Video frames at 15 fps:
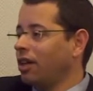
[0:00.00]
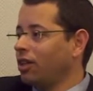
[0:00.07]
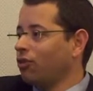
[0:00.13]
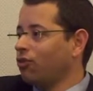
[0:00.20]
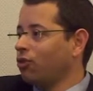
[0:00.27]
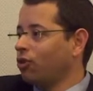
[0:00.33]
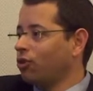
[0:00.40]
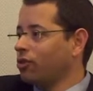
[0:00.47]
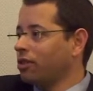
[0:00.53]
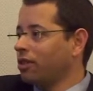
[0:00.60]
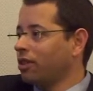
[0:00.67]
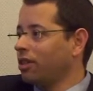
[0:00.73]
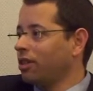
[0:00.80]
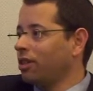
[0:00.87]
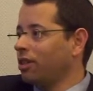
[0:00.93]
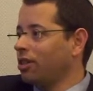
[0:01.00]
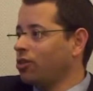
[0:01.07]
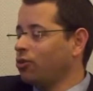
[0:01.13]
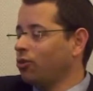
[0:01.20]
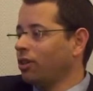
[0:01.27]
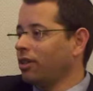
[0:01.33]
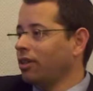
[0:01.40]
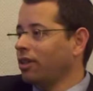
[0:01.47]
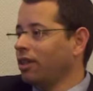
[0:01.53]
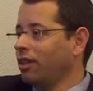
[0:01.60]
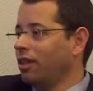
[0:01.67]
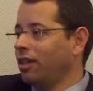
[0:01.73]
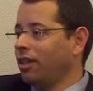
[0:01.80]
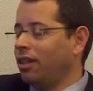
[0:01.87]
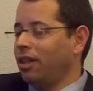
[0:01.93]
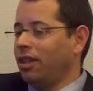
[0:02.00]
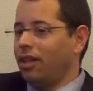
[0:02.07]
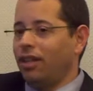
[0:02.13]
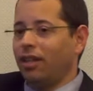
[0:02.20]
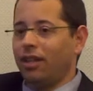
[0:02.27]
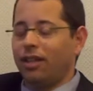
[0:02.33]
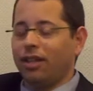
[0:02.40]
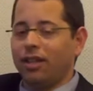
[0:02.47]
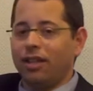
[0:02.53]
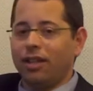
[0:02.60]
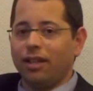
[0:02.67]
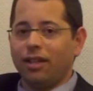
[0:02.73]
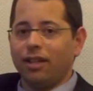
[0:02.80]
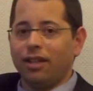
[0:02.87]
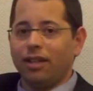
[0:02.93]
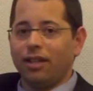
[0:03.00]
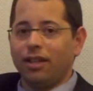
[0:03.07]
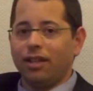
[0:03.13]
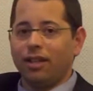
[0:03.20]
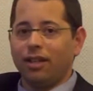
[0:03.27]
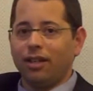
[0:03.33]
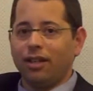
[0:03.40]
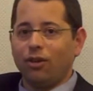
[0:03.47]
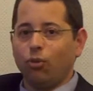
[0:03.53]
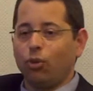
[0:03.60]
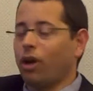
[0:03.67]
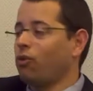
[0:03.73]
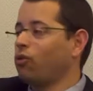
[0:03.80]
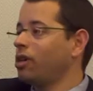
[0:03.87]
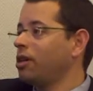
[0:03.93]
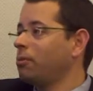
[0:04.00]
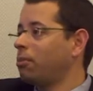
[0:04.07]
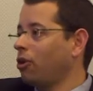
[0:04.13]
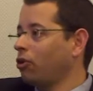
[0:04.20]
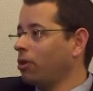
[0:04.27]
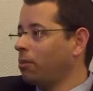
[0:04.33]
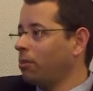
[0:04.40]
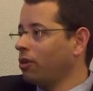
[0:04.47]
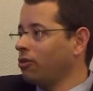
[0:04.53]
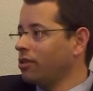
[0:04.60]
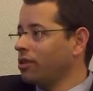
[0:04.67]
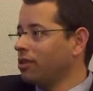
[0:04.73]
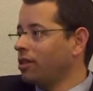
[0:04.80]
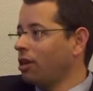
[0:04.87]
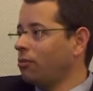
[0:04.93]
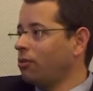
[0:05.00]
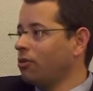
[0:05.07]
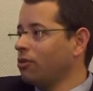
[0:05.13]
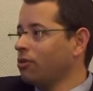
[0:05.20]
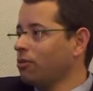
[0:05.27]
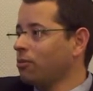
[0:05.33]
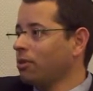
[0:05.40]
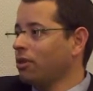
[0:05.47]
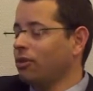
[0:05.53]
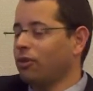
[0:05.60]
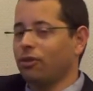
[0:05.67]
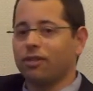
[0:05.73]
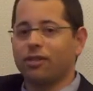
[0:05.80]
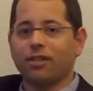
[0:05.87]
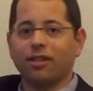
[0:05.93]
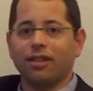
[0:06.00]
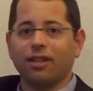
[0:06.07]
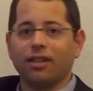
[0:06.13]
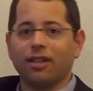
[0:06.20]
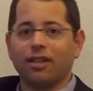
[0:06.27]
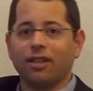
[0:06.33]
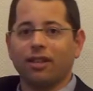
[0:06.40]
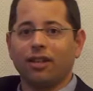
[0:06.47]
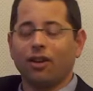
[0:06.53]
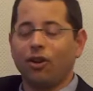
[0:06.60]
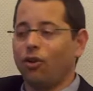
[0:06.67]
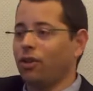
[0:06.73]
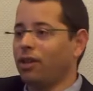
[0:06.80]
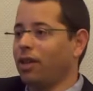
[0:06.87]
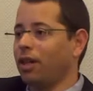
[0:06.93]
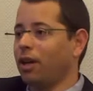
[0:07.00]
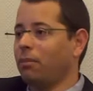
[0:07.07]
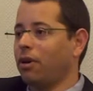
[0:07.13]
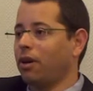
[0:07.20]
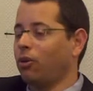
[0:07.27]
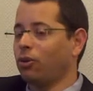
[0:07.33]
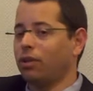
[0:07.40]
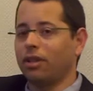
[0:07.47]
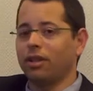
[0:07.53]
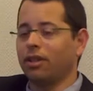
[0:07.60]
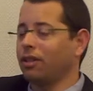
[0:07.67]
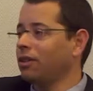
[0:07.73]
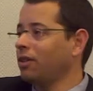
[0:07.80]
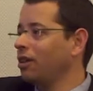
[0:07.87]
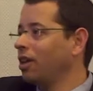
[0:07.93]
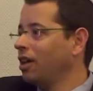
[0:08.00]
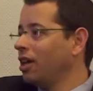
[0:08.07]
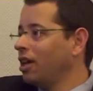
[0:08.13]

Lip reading: and of course in Israel. We are very proud about these numbers because only about 12